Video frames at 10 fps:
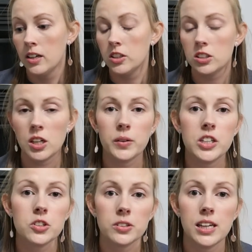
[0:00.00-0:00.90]

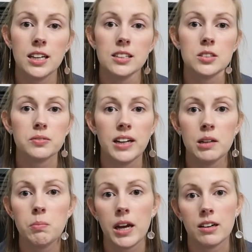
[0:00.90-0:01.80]
snowy trees,
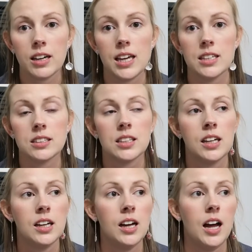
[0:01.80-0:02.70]
red berries,
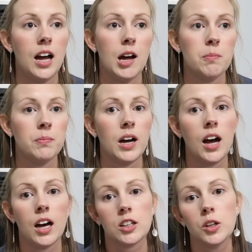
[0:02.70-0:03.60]
a
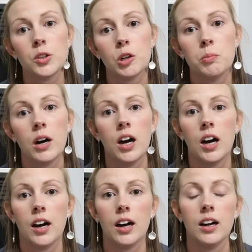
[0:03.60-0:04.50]
hot cocoa
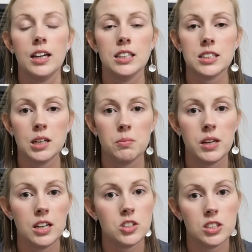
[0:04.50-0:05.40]
bar. It's going to
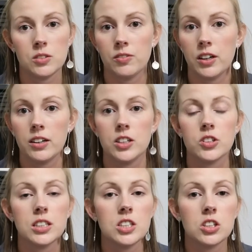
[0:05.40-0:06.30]
be just very
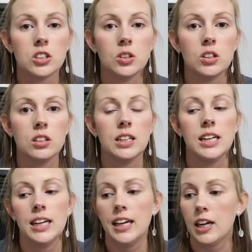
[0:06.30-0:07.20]
traditional.
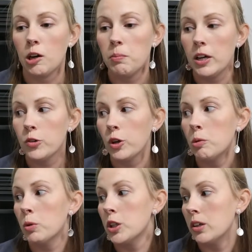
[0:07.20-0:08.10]
In our
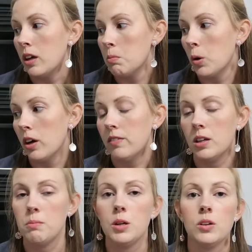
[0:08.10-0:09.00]
bedroom, we're doing more of
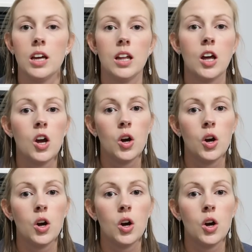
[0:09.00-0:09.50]
the muted